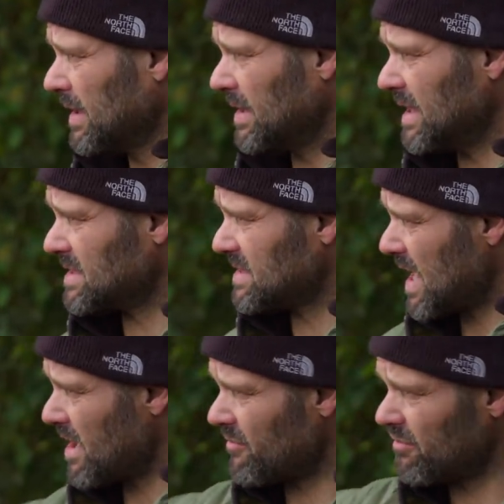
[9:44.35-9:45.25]
And there's this
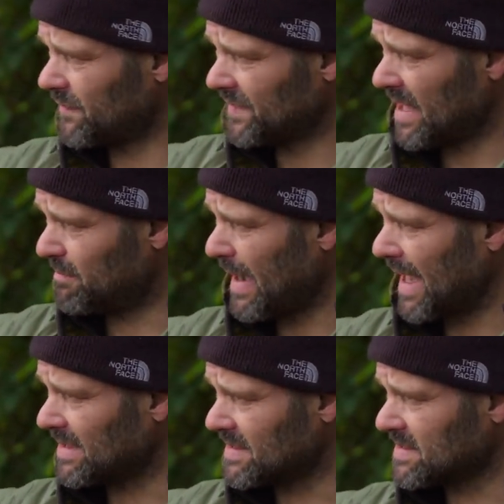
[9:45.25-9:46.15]
area of dead
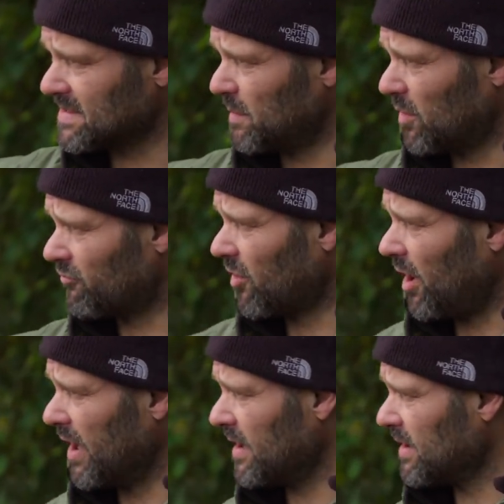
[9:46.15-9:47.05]
pads to my
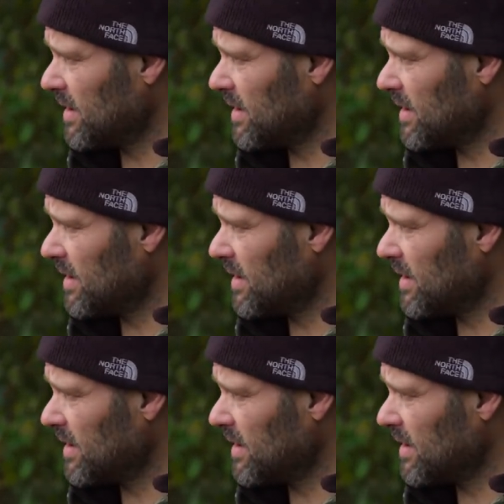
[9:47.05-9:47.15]
right,